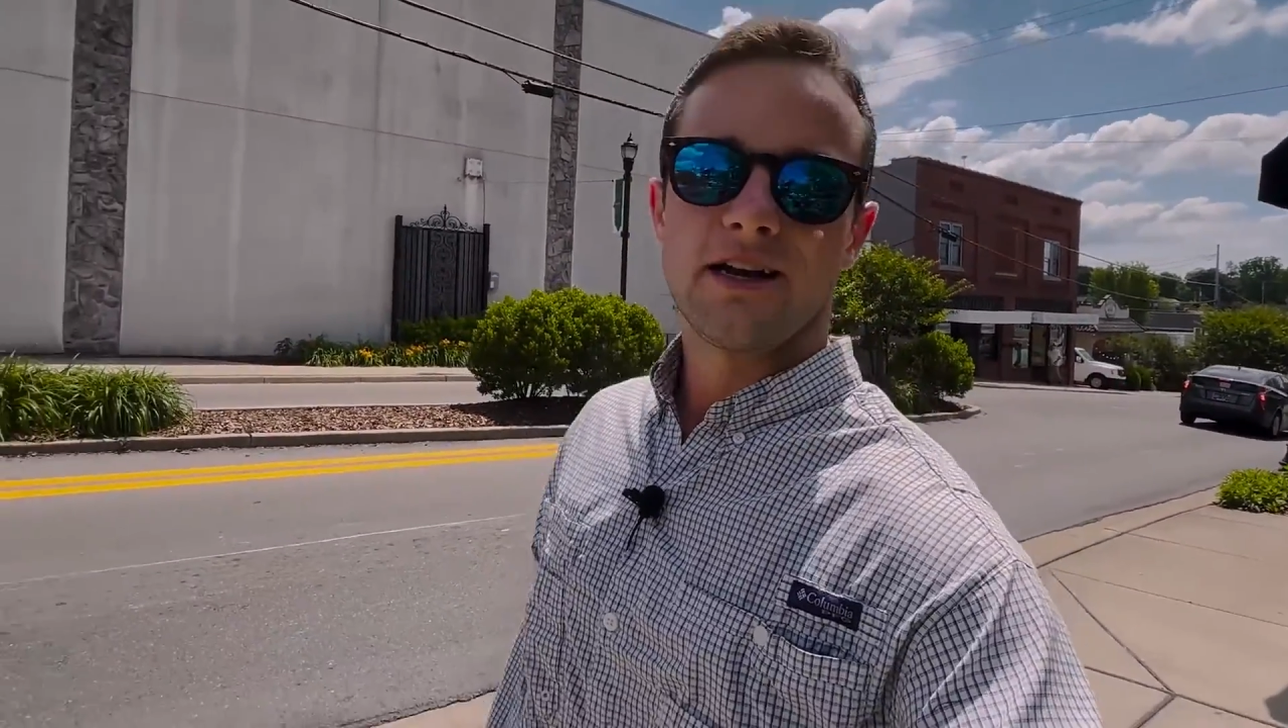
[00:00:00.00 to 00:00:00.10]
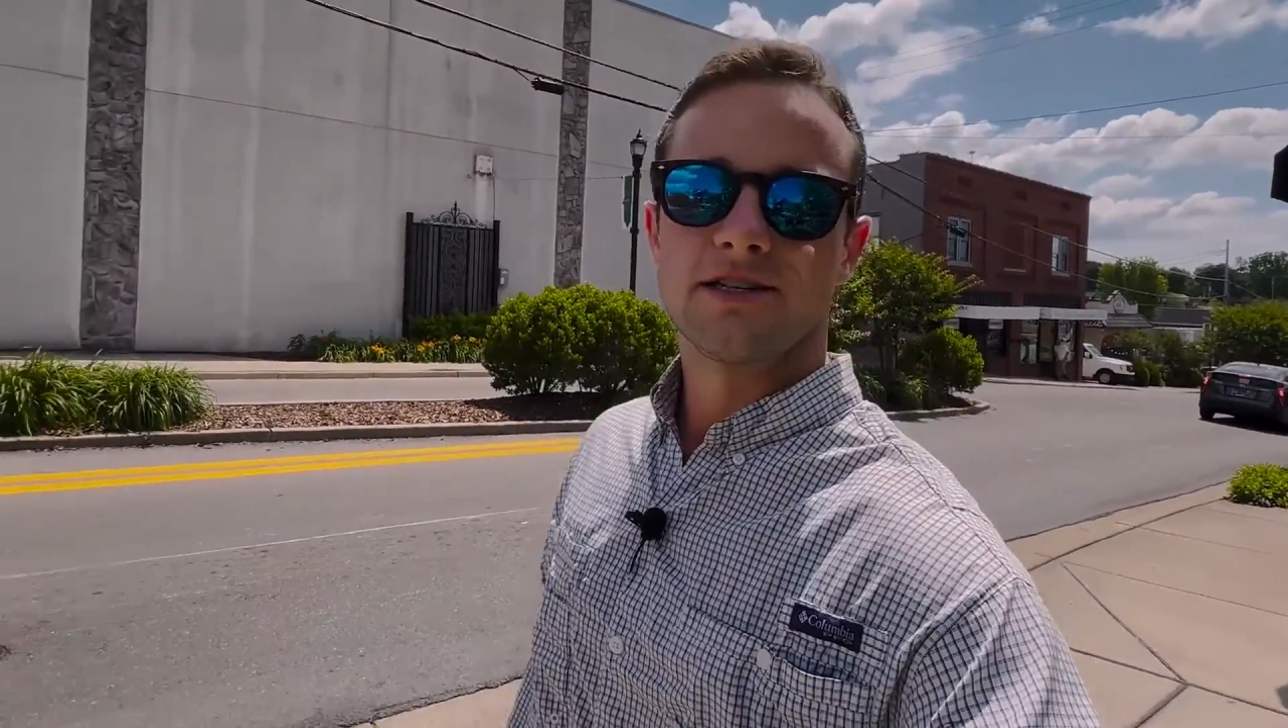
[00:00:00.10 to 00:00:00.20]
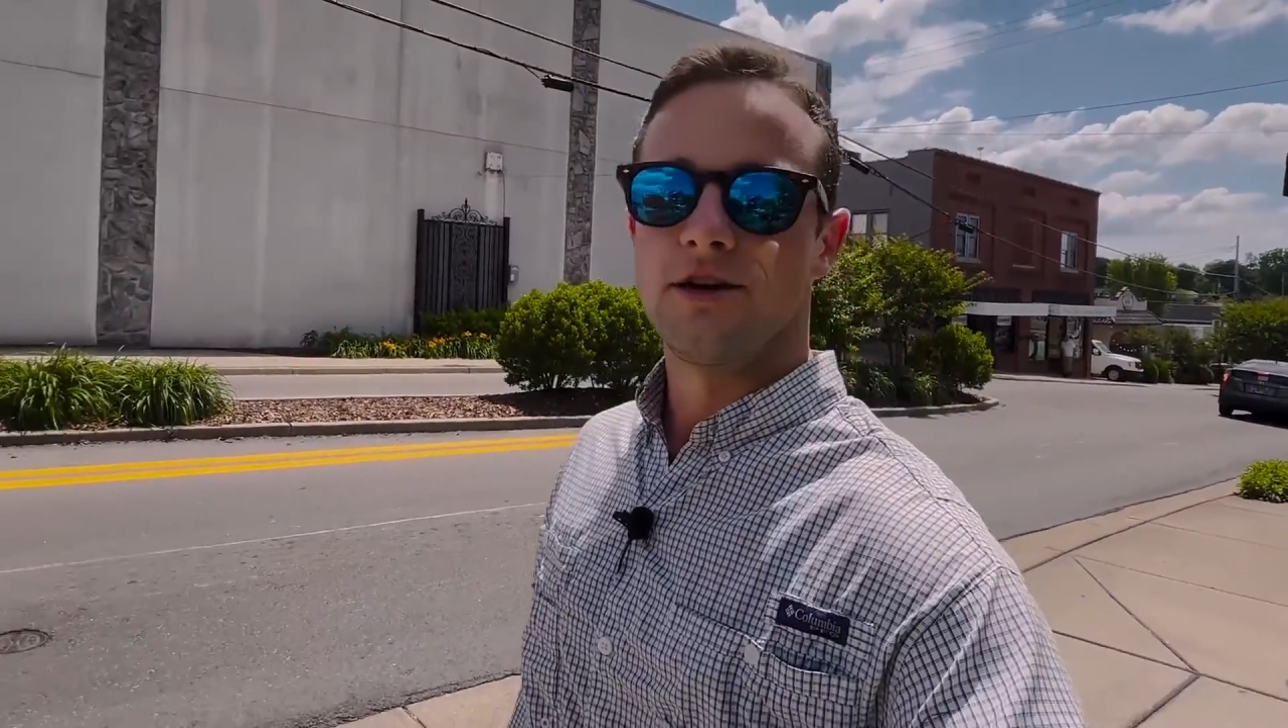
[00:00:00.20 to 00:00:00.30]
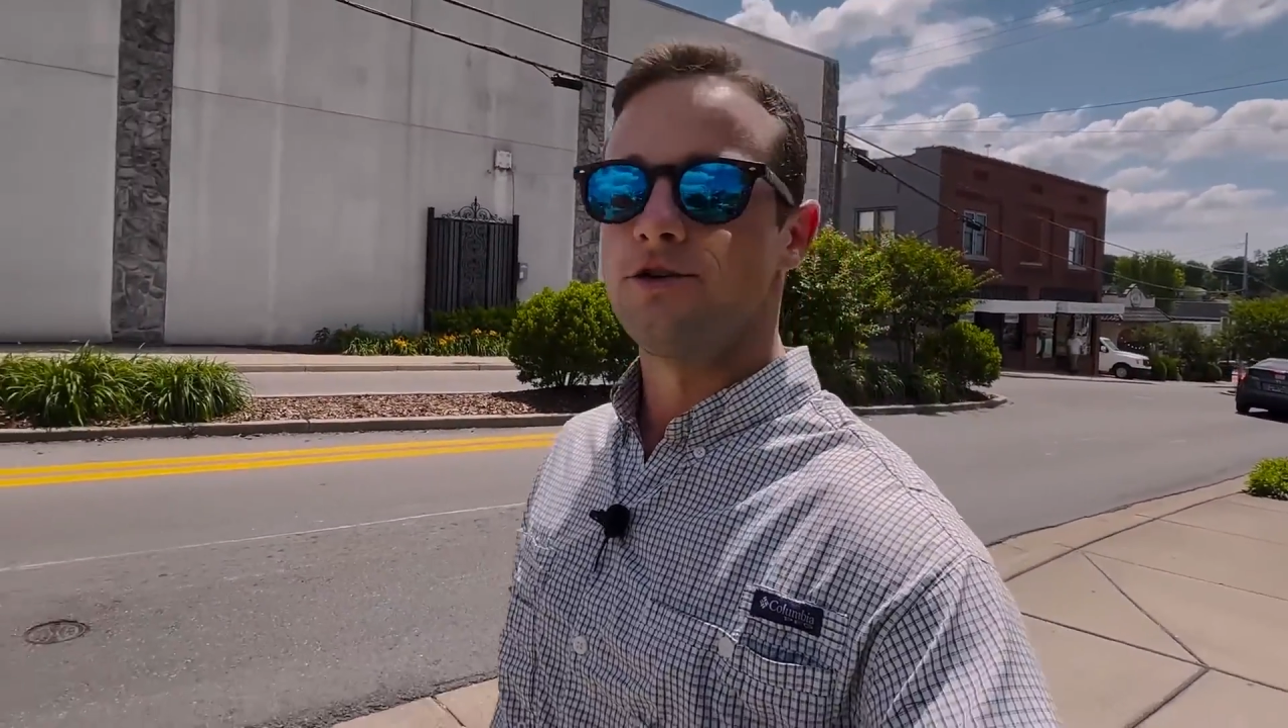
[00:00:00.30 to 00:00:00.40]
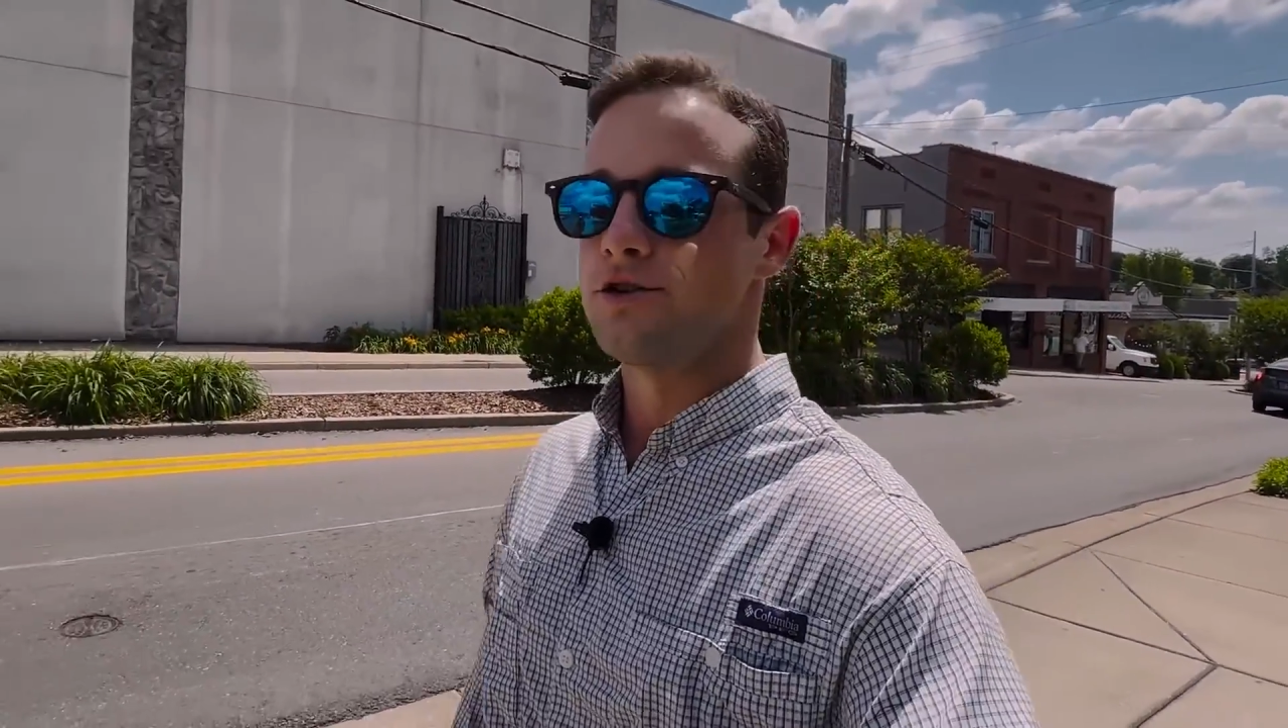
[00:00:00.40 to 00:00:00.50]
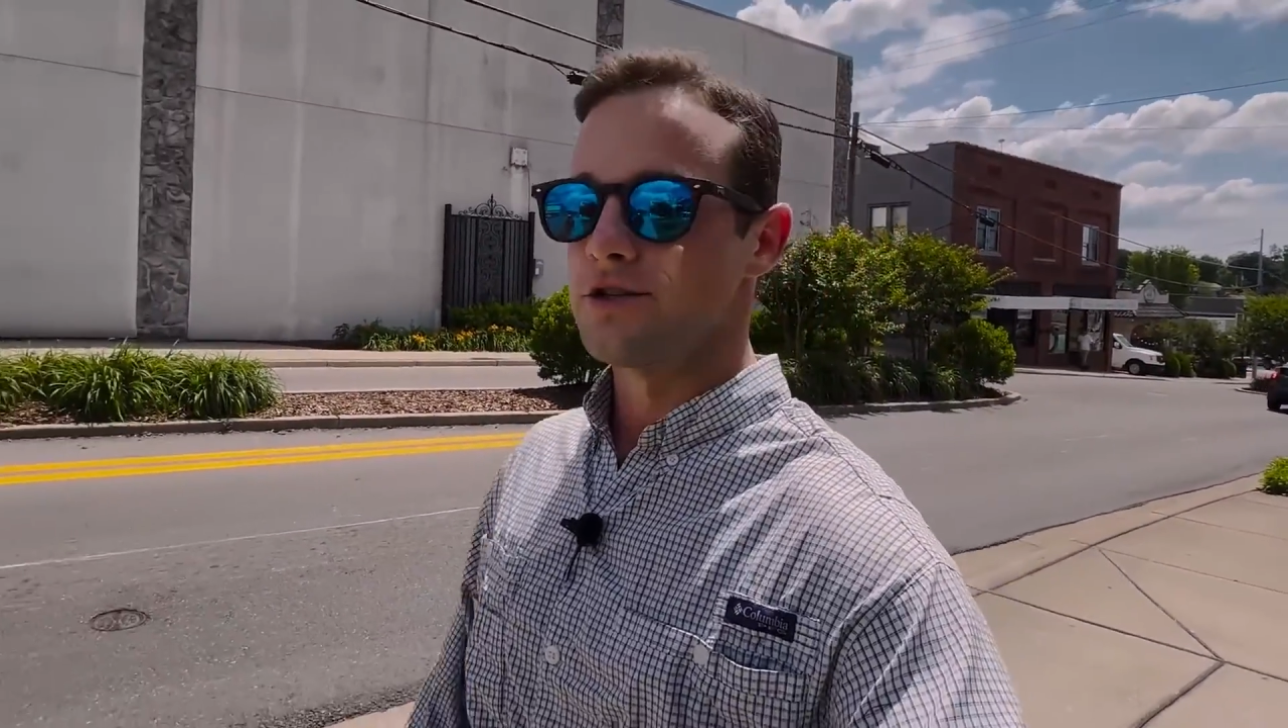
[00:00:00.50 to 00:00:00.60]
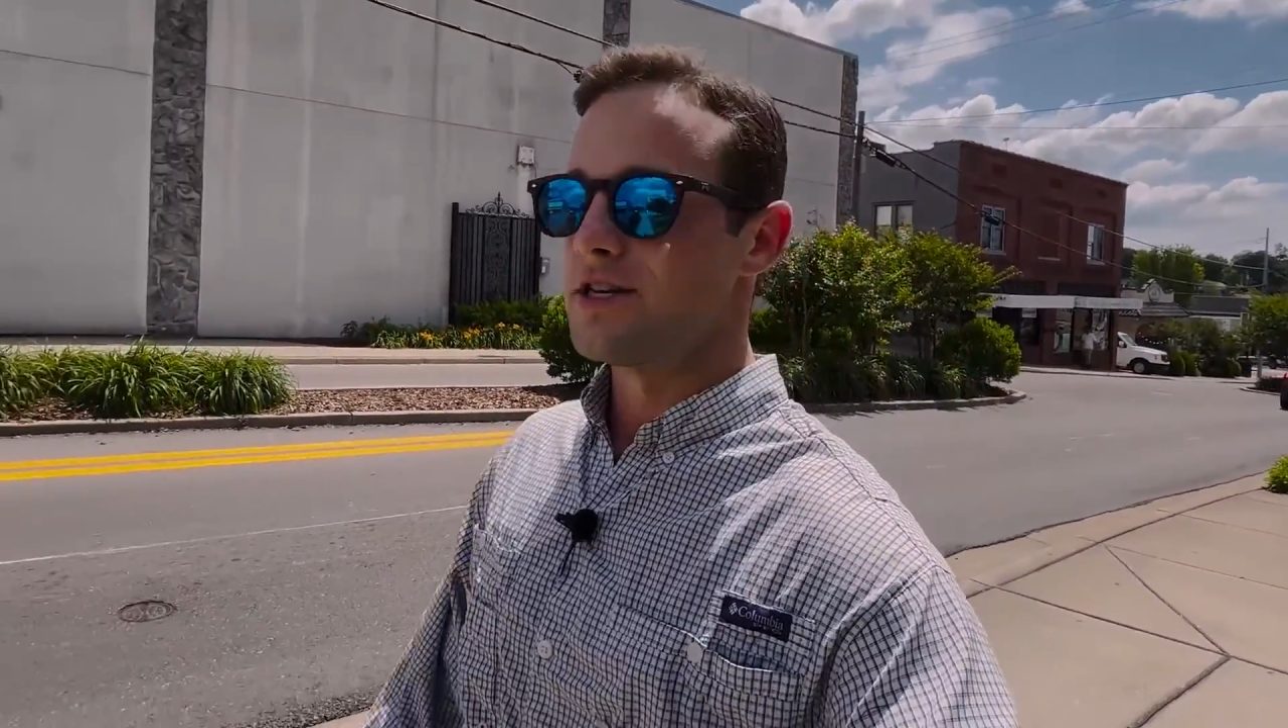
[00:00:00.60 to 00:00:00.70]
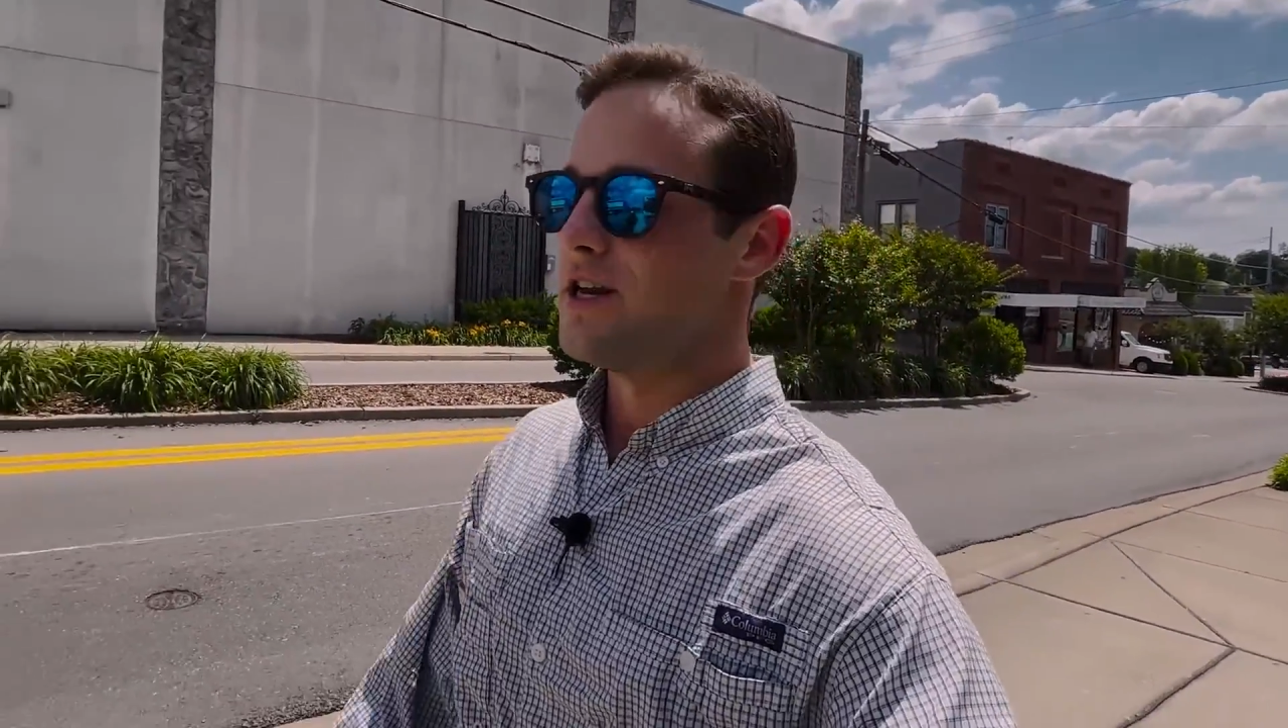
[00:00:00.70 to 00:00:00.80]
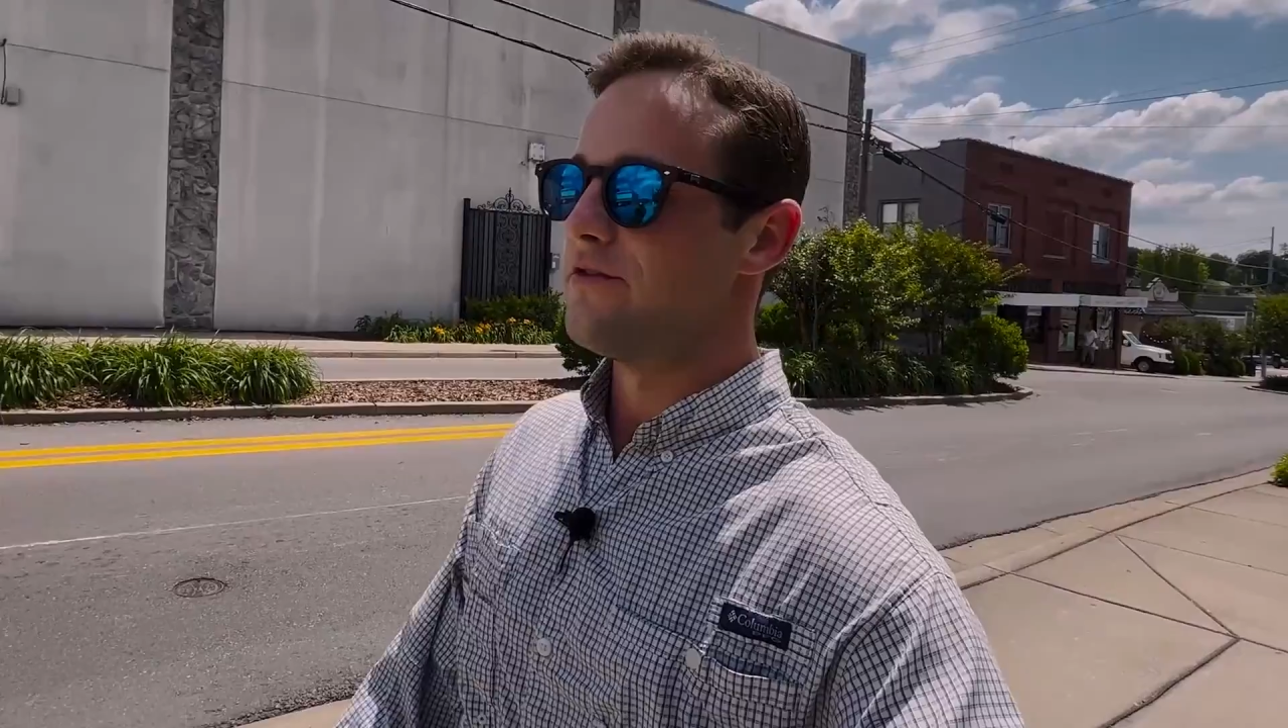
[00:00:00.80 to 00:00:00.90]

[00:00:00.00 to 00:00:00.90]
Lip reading: a social scene